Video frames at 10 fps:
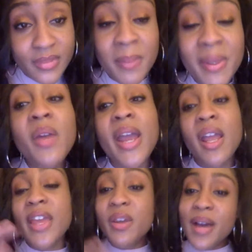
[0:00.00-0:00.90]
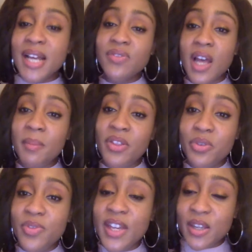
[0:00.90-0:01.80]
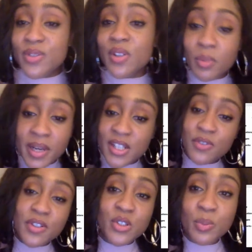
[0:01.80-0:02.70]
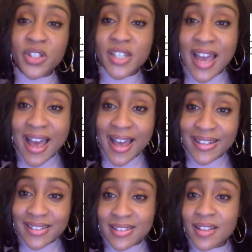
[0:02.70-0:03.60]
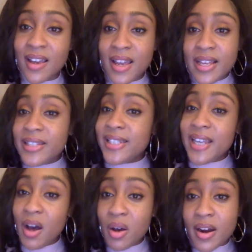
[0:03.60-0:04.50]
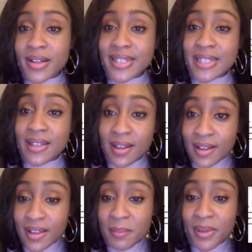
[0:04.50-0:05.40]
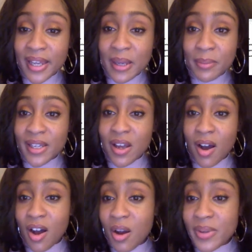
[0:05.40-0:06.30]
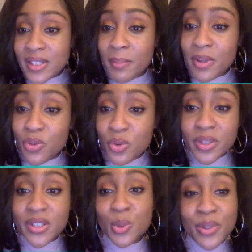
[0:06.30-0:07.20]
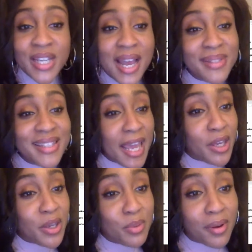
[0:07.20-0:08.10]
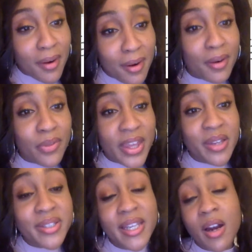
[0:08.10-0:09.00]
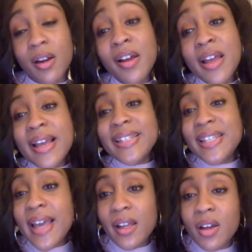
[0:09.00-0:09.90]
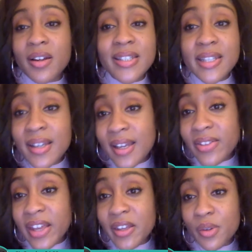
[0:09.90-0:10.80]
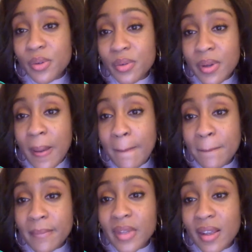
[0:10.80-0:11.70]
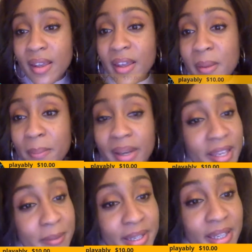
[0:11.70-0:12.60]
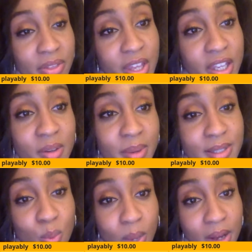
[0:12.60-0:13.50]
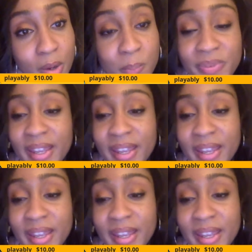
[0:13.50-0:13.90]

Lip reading: But anyway, thank you guys for coming through. Thank you so much for the super chats. CL Garcia and Playably, y'all always coming through with the super chats. Thank you, girl. Thank you, CL Garcia. Thank you. And Playably, thank you as well.